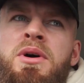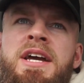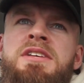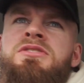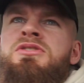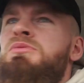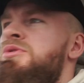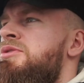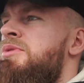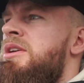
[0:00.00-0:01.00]
I guess, because who
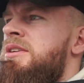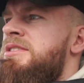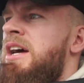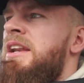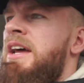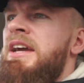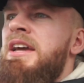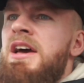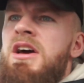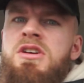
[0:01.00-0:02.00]
wants to work on a Sunday?
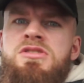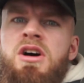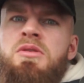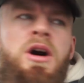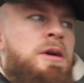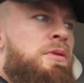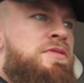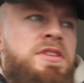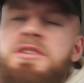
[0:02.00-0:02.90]
So I'm off to